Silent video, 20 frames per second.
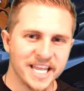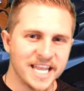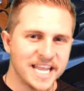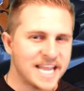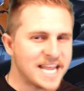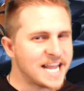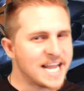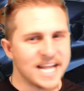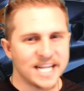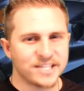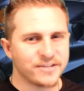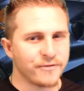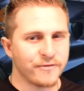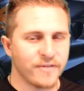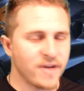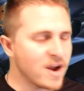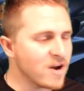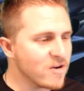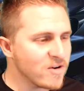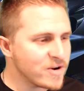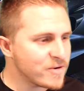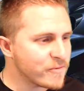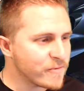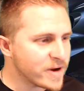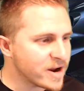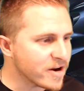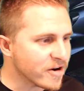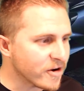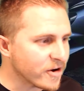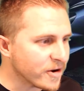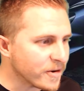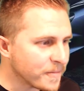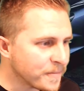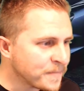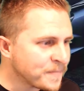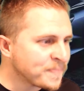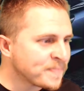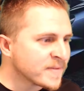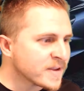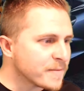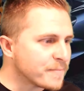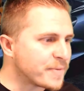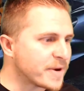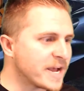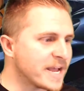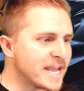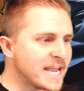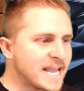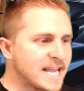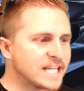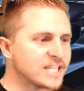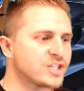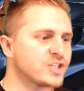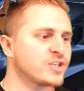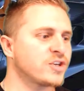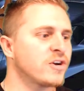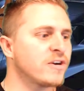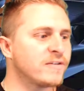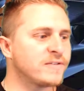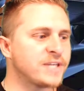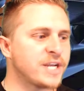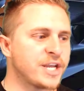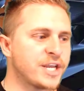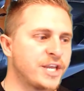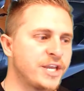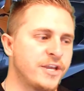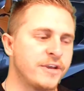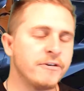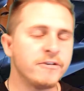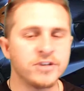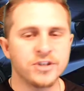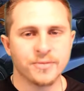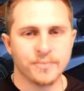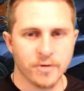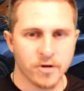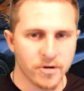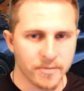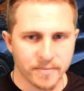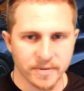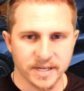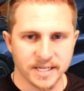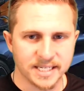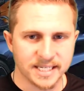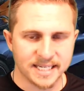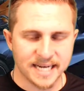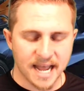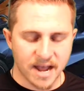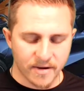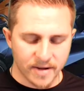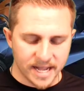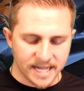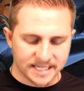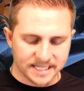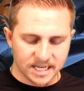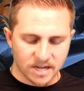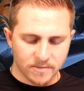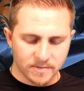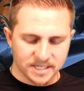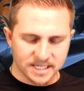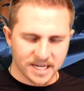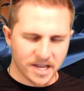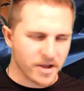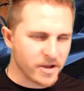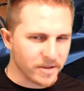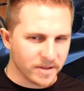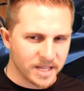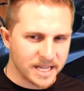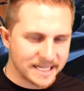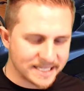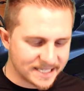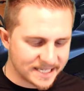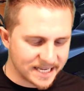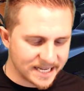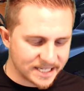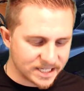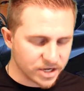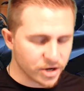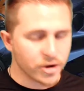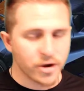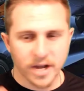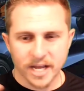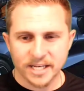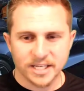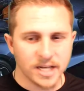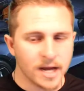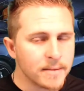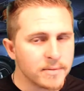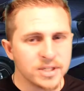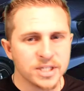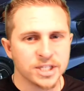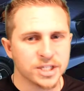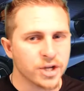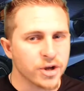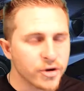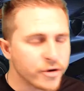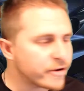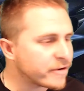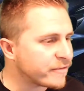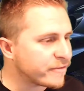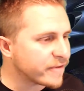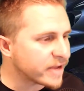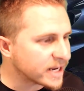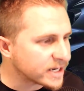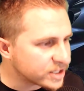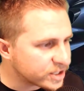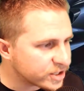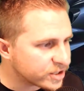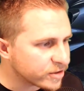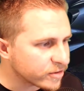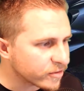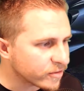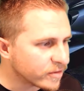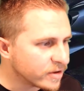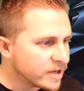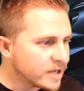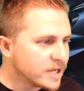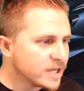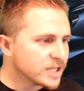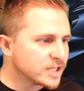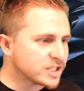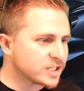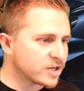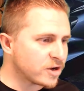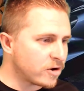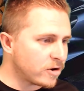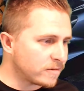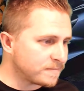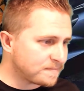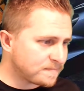It's very weird, but it serves a huge purpose. Now, it's almost like it doubles as a hood vent too. So